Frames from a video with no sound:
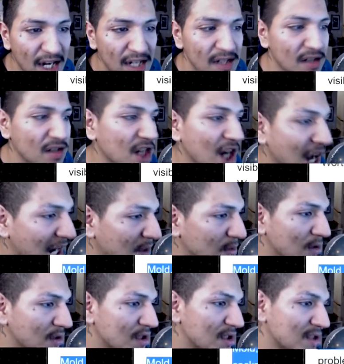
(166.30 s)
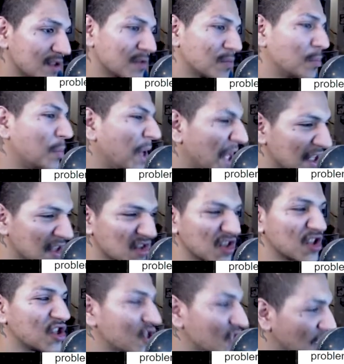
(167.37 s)
there's cockroaches, there's piss and
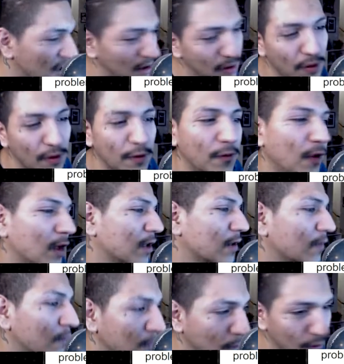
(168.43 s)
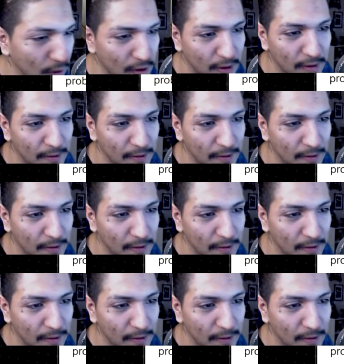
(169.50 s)
shit all over the fucking floor.